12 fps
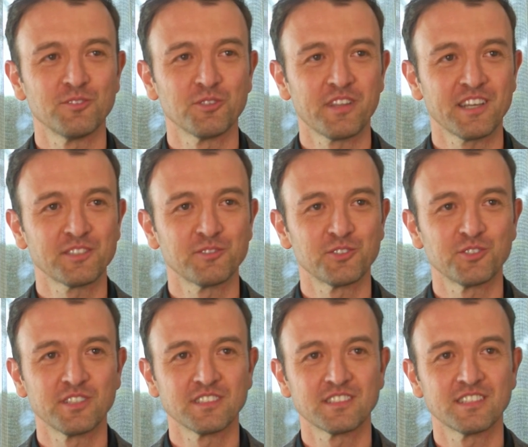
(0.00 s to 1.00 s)
Look, thanks for
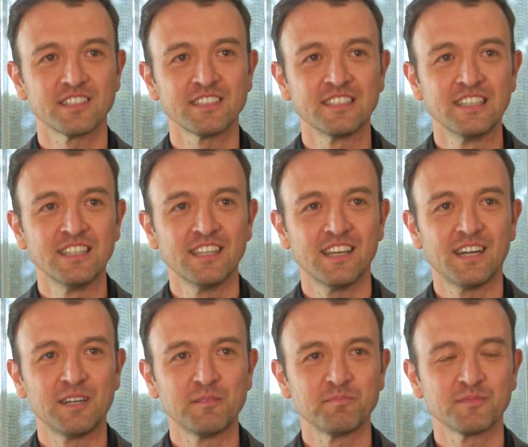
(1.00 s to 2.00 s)
joining us today.
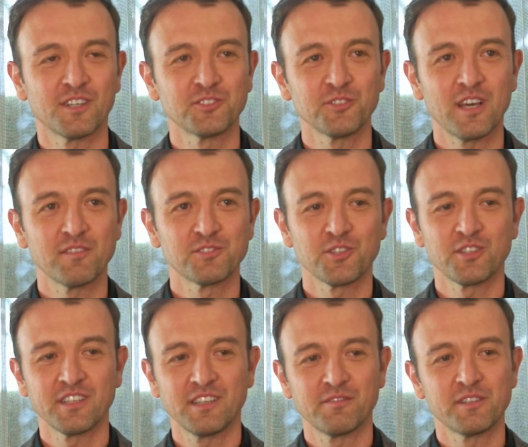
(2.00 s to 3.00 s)
I do have
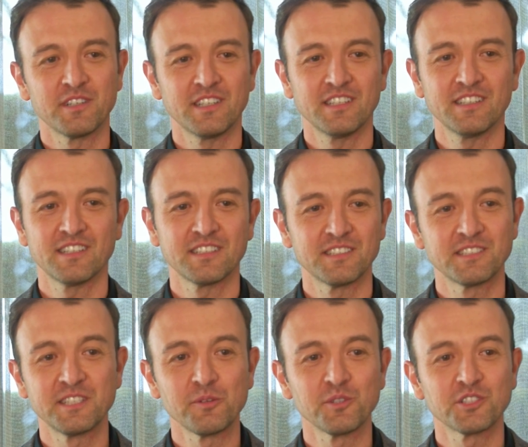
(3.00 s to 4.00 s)
certainly a very
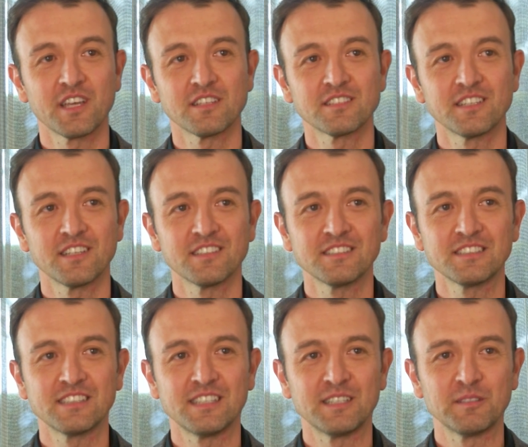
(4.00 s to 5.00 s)
distinguished guest here,
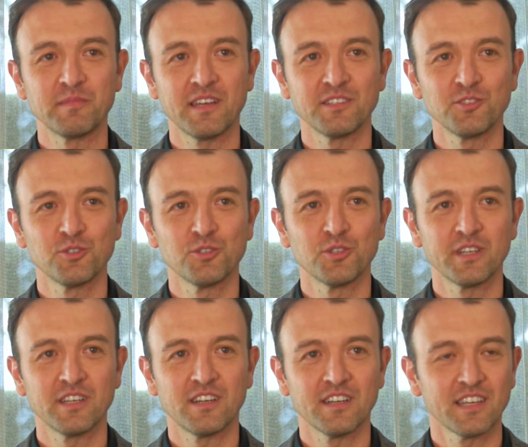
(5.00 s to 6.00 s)
and your,
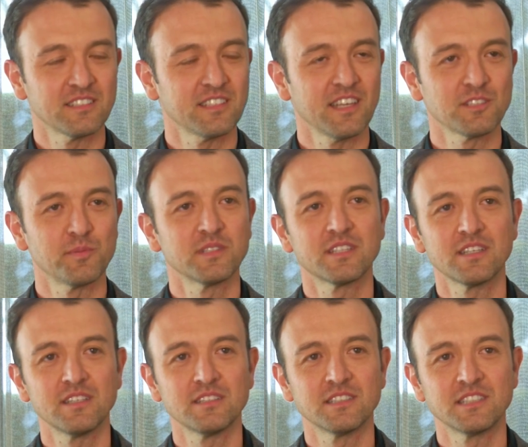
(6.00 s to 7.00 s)

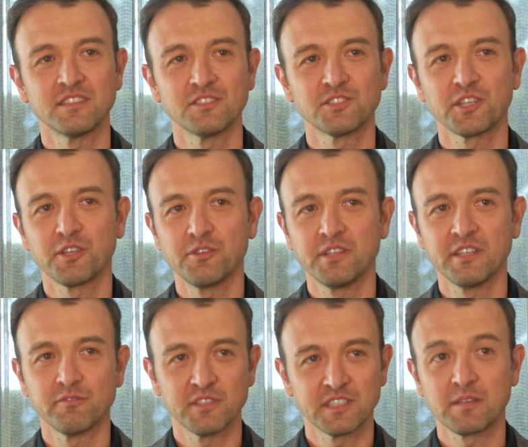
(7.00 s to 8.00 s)
expertise is in the security
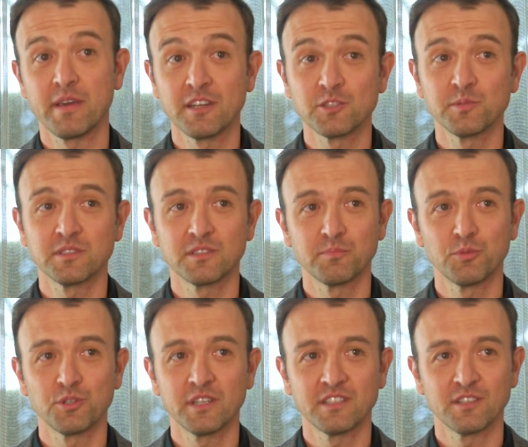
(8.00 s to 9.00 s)
and risk management, to
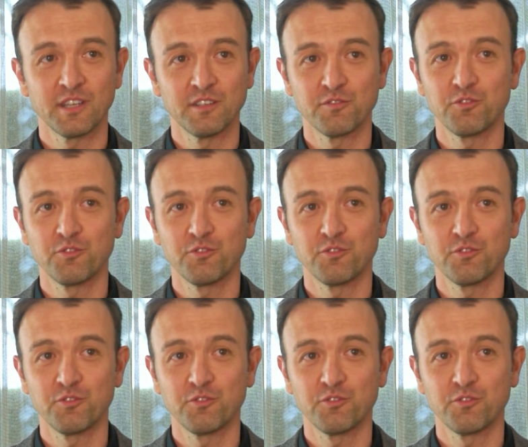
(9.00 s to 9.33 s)
put it in a